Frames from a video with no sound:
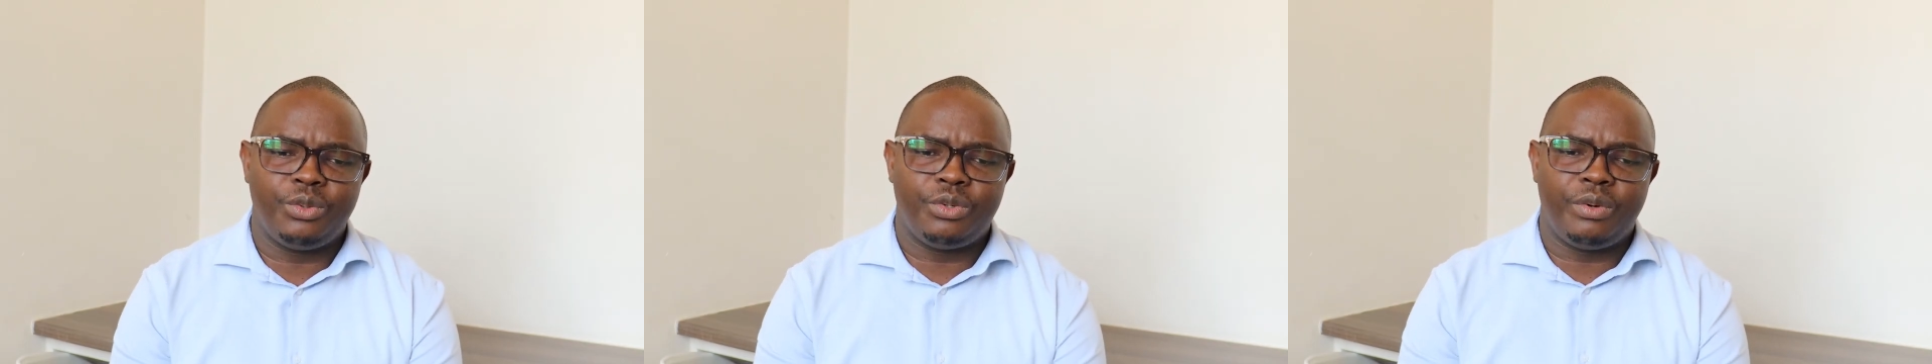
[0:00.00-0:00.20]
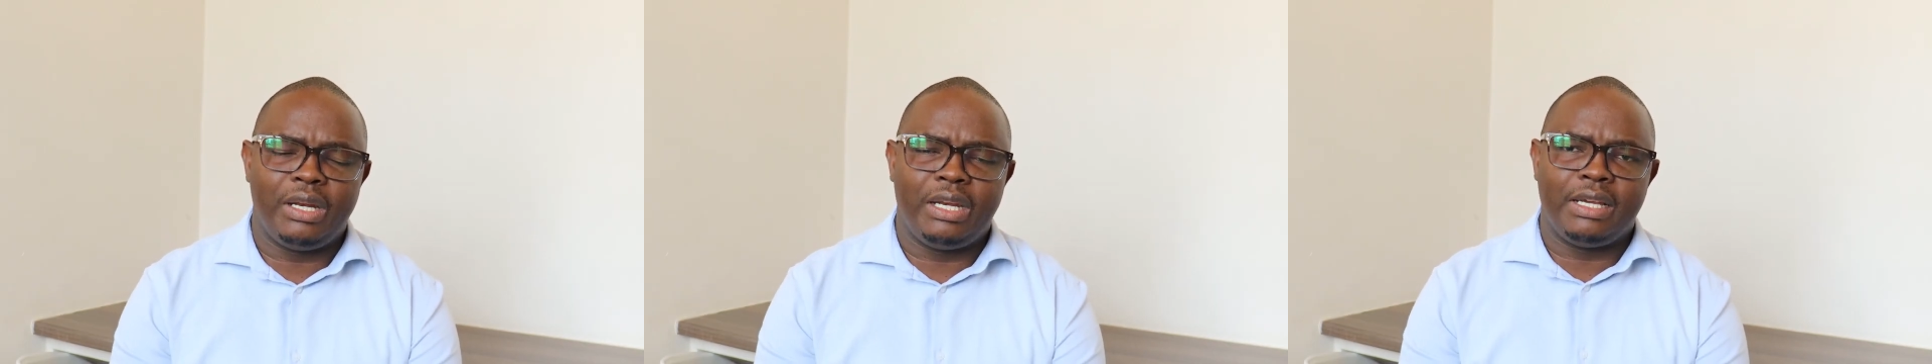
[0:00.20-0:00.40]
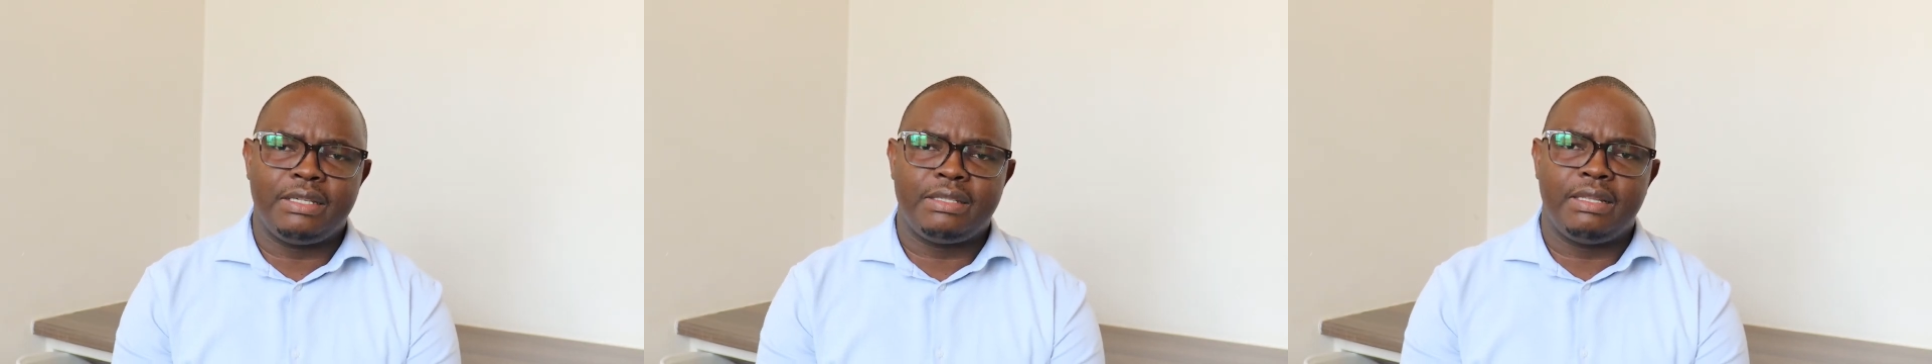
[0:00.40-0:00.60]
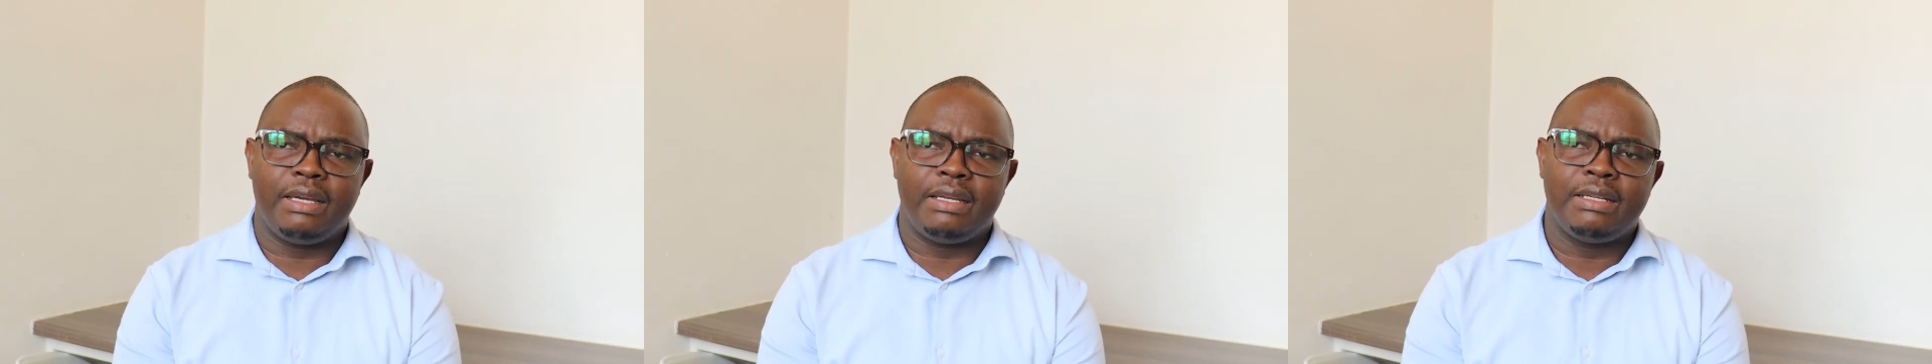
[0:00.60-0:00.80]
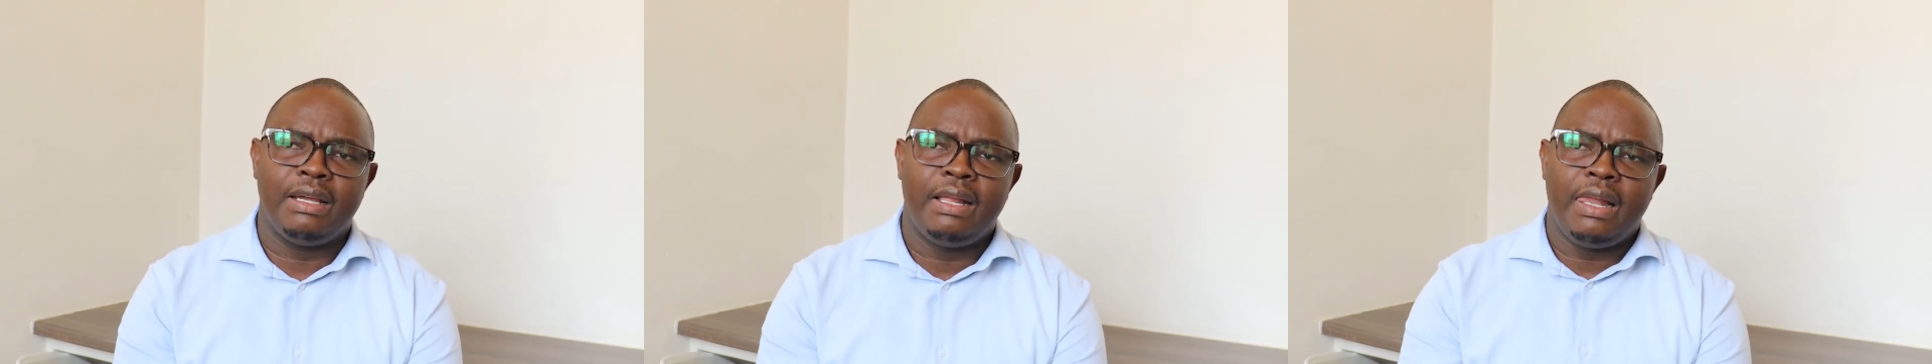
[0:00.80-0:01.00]
you'd realize
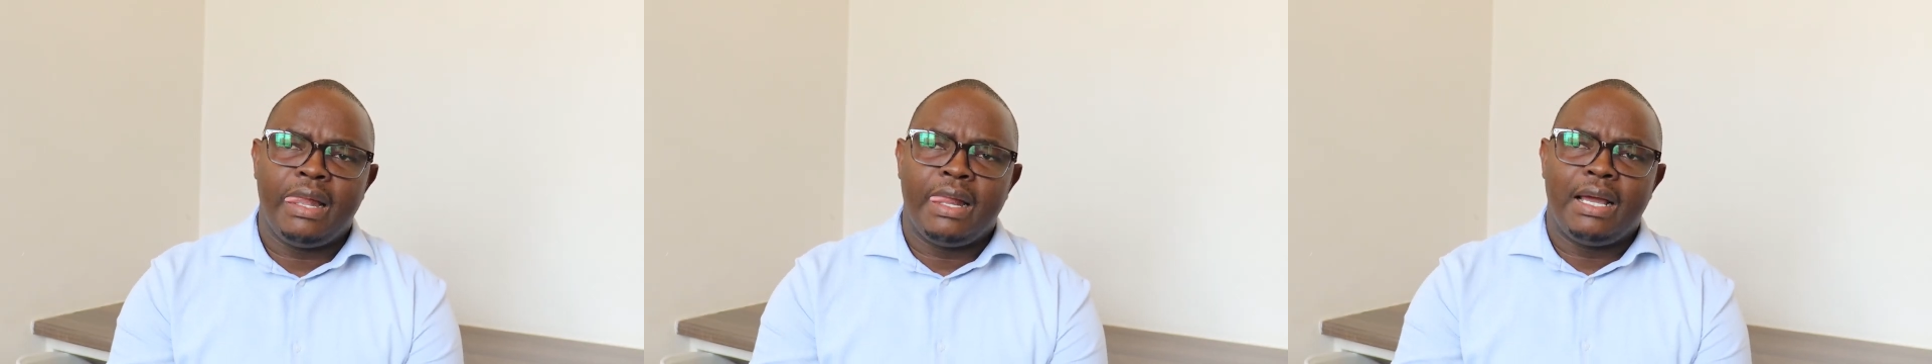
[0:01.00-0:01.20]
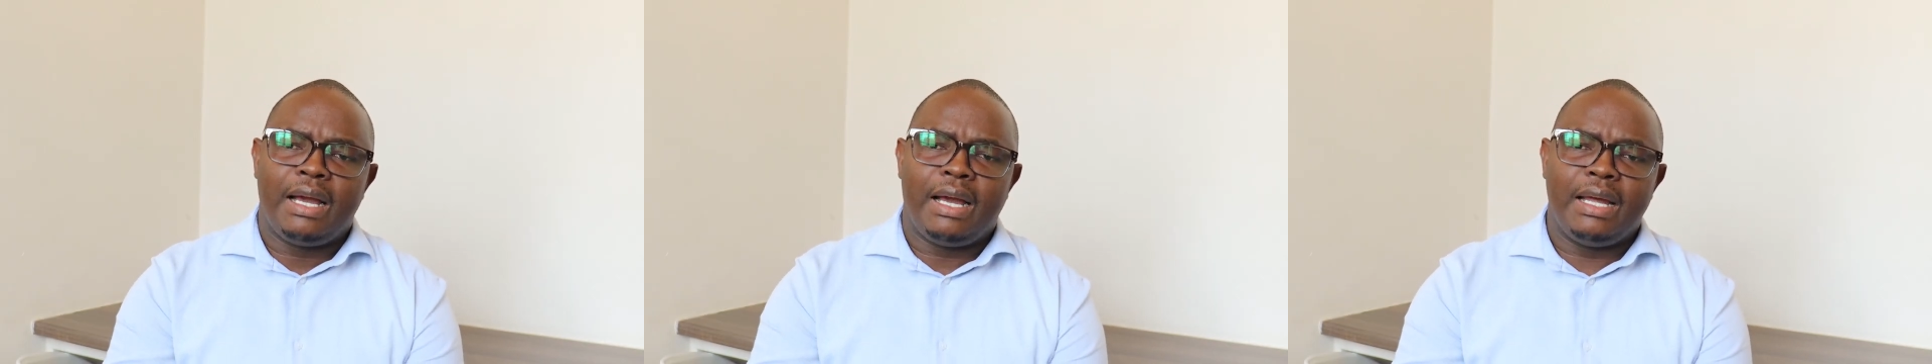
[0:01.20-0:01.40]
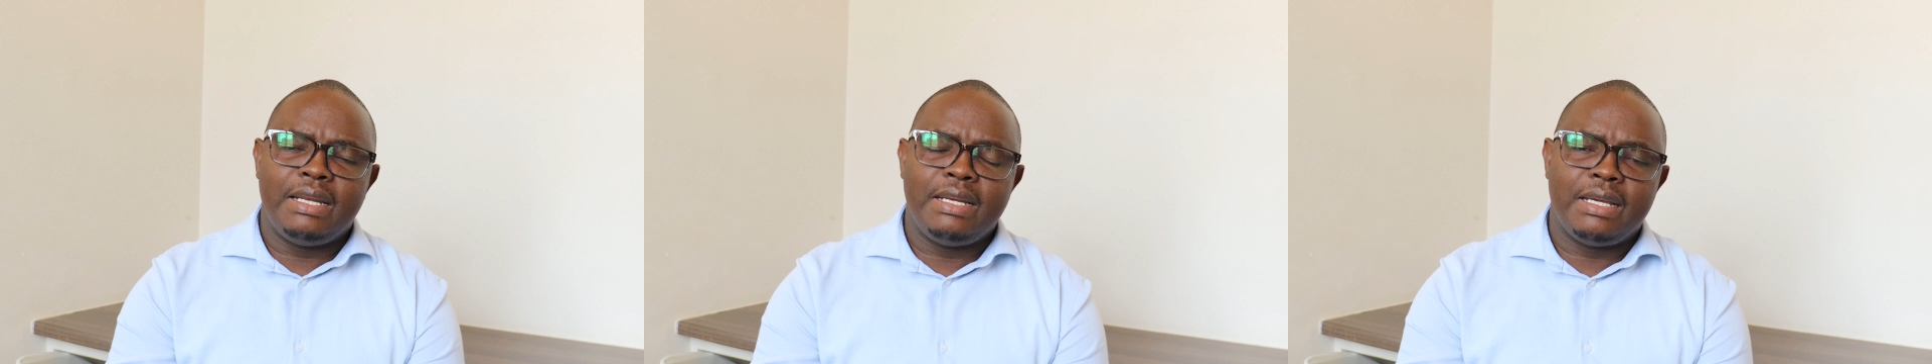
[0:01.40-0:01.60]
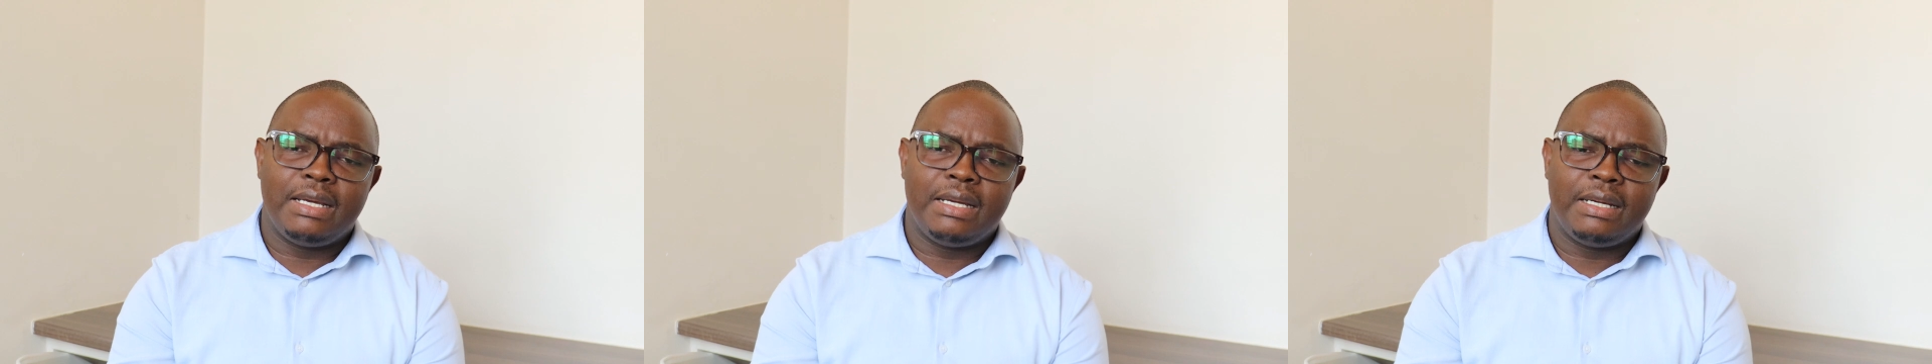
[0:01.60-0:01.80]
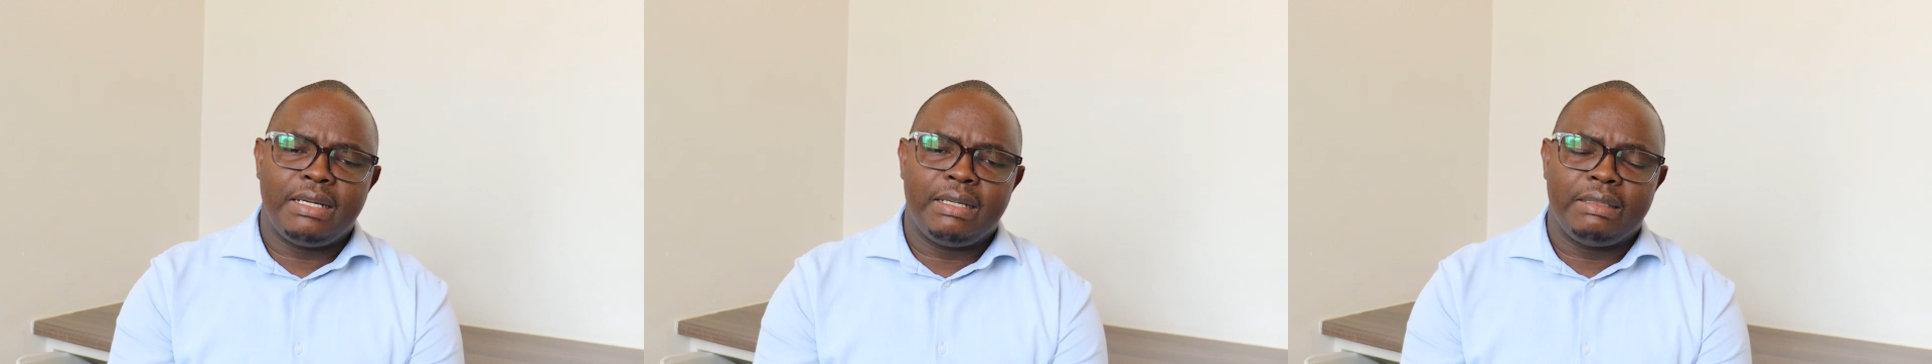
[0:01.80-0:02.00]
that
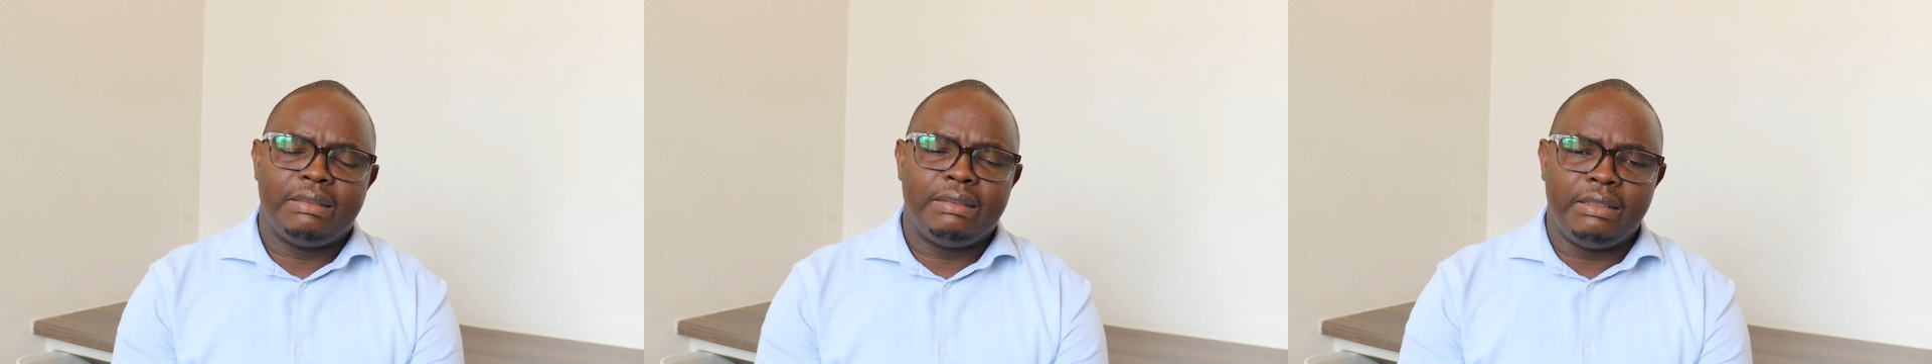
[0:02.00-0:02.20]
under